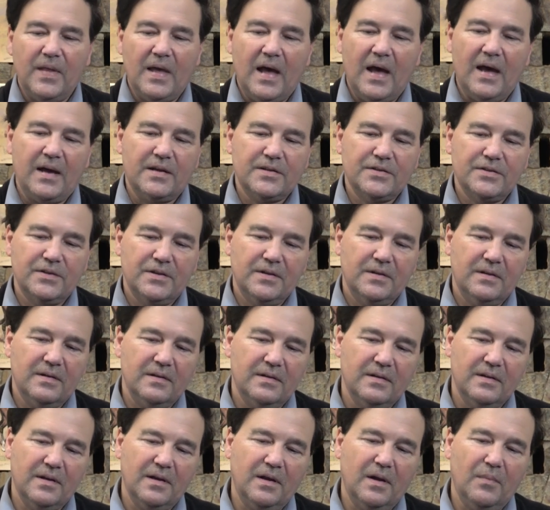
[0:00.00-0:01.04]
action,
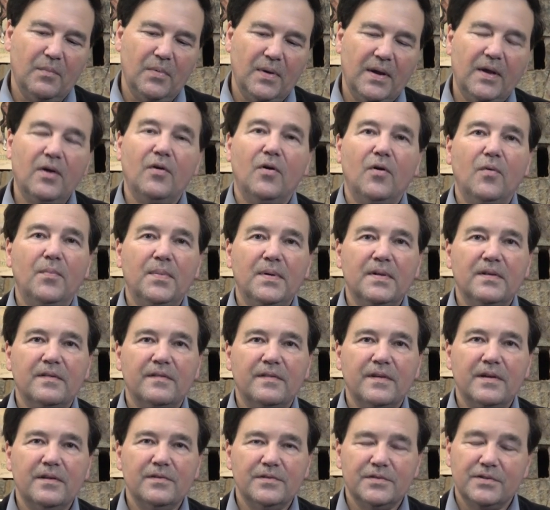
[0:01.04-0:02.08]
like a break open
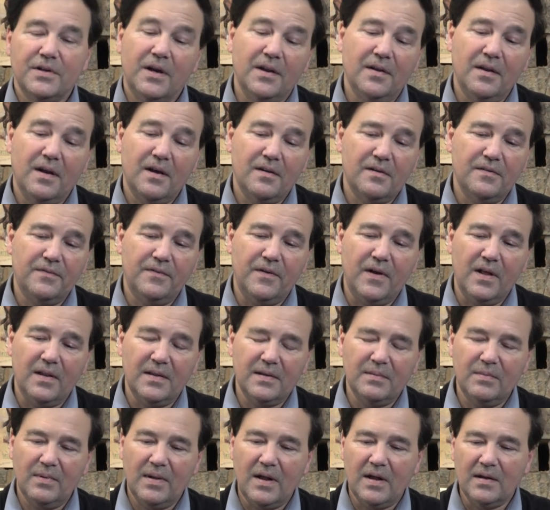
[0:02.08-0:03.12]
single shot, not a
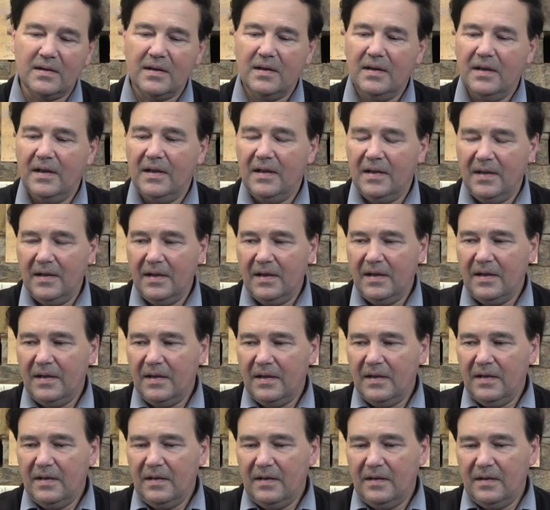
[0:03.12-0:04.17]
falling block.
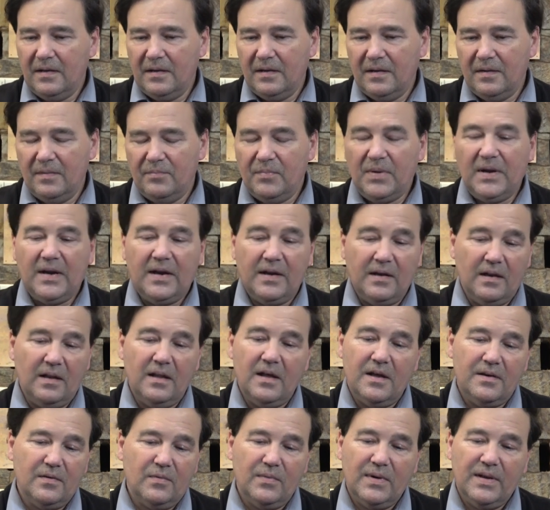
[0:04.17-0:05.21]
But in a
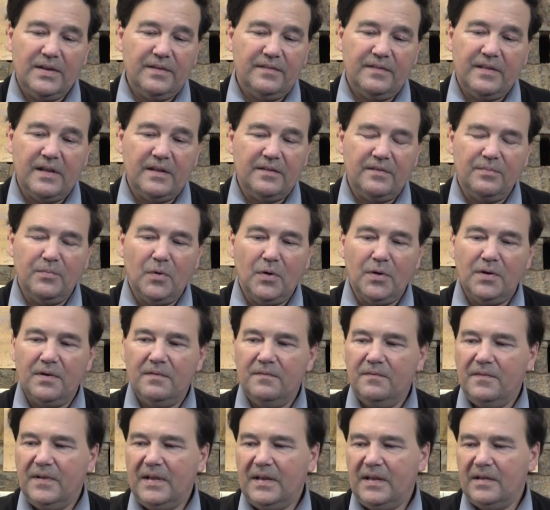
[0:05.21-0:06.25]
lot of ways, that's more
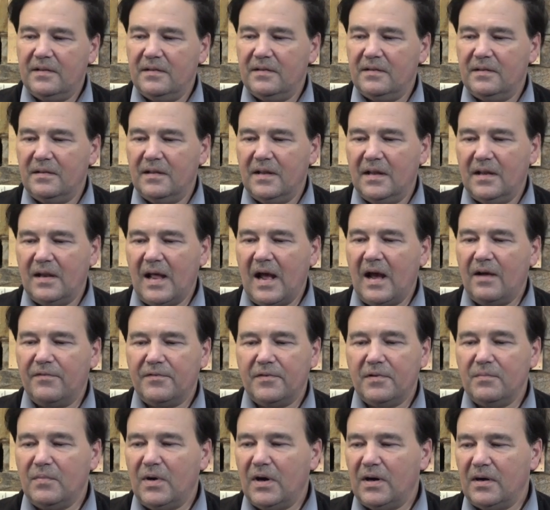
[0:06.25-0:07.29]
convenient. And
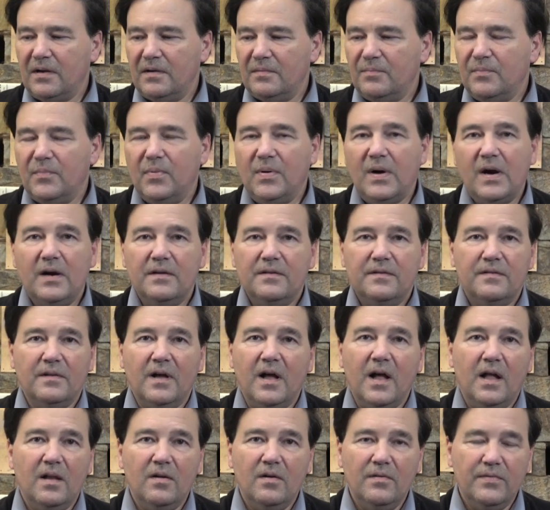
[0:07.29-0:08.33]
aftermarket parts
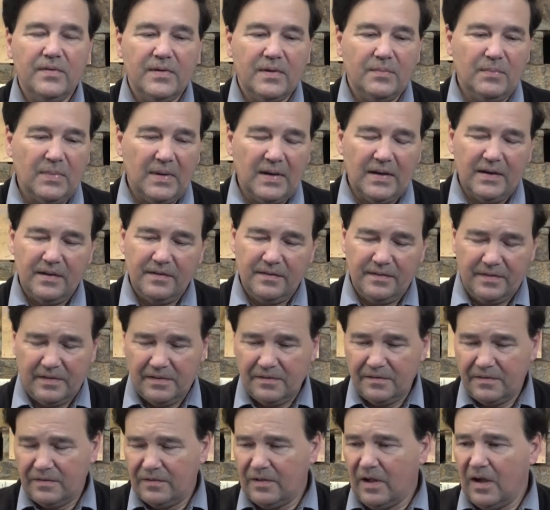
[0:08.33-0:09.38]
all over the place
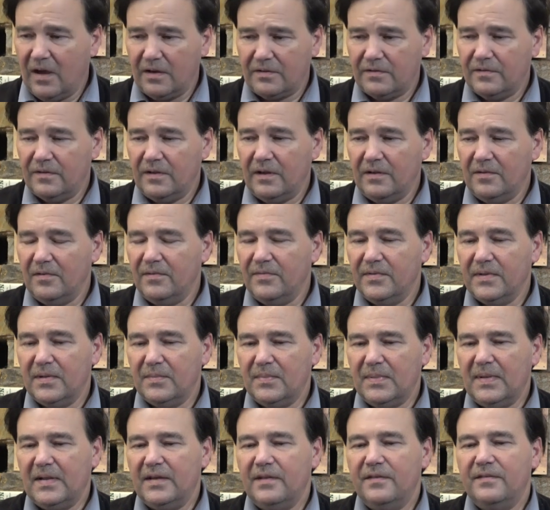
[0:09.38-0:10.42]
and stocks all over the
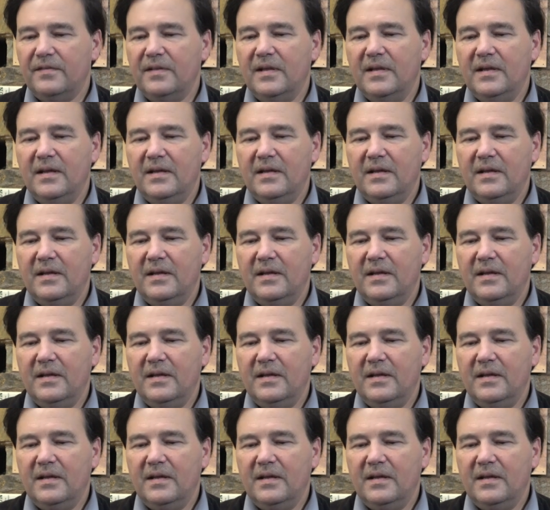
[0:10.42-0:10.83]
place.